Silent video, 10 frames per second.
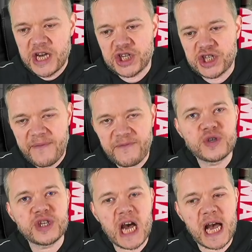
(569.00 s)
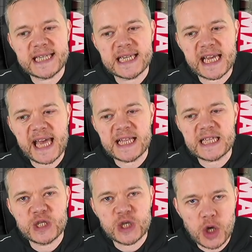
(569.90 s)
Sheffield United
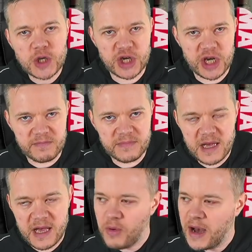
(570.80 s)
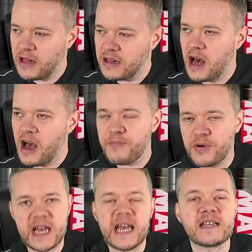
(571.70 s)
against Tottenham. Well, I
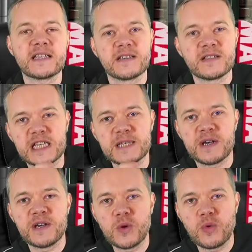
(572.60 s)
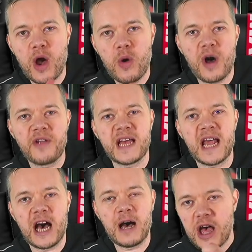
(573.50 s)
predict that Spurs will go one nil
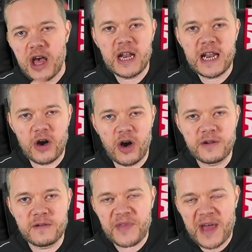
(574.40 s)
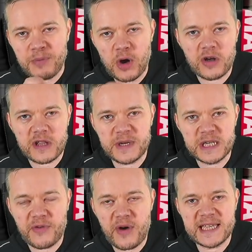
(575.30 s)
up early on, then park the bus
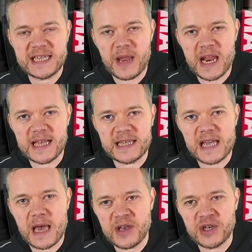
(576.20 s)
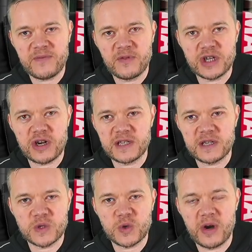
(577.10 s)
for eighty minutes, and then Sheffield United will
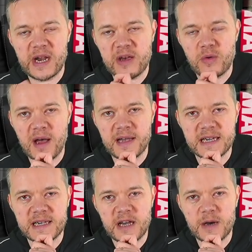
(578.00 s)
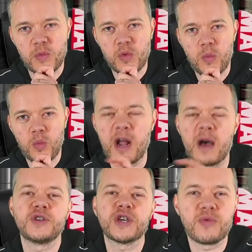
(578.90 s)
score an equaliser. So it'll be one one. I'm
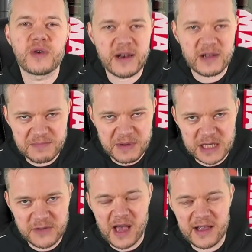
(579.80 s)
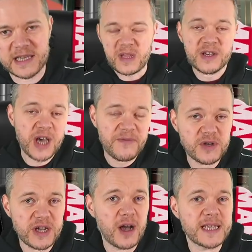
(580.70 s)
joking, Spurs fans. Sheffield
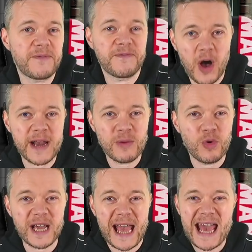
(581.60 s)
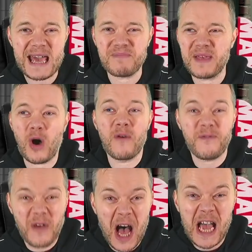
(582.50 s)
United have finally won a game. They've got
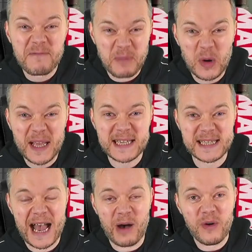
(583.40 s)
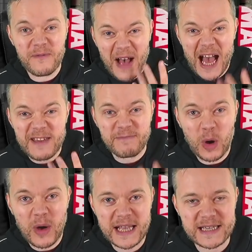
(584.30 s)
five points now. Five
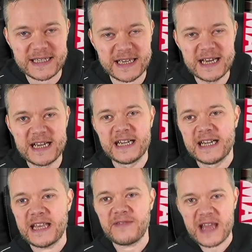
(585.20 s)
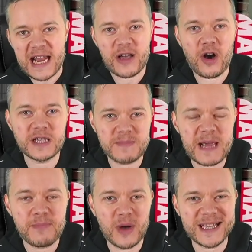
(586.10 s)
points. They've nearly got as many
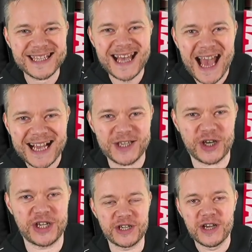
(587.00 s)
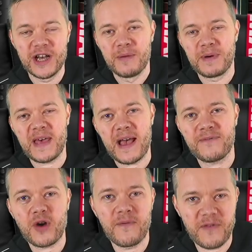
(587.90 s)
points as a hexagon, but they have
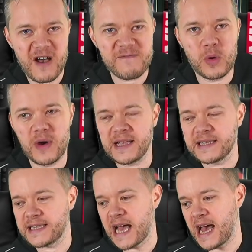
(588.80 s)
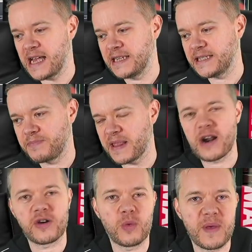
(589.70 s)
got five points, and but they're not
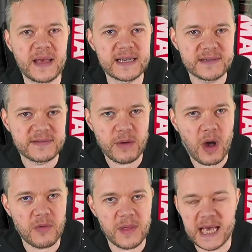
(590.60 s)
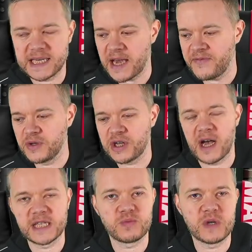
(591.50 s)
going to win this. They won't win this. Sheffield
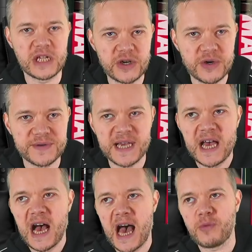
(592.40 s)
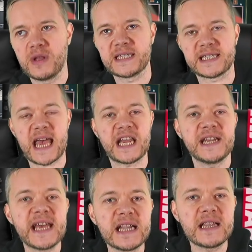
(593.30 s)
United will lose. I will say
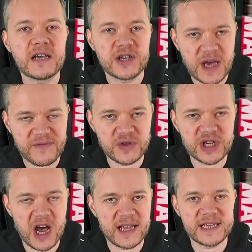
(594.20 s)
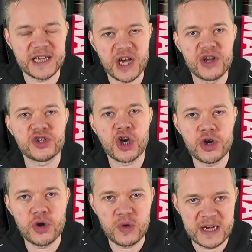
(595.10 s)
nil, Sheffield United,
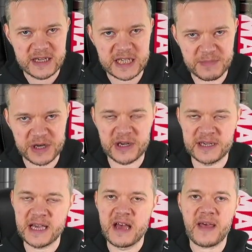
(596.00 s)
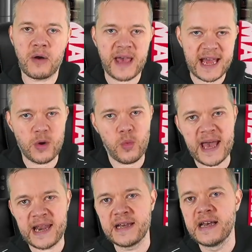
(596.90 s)
two, Spurs. They'll get a
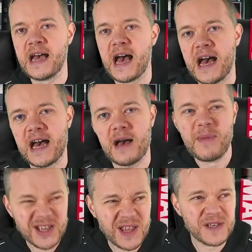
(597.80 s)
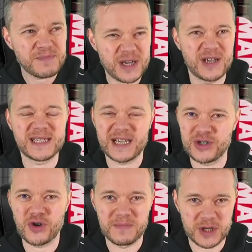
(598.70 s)
win. Uh, imagine if Spurs didn't
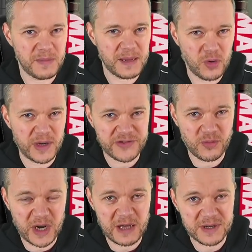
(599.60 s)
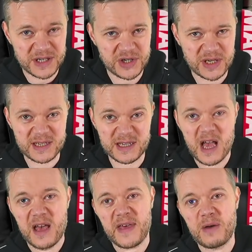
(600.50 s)
drop so many points from winning positions.
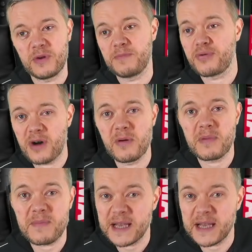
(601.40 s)
They would probably be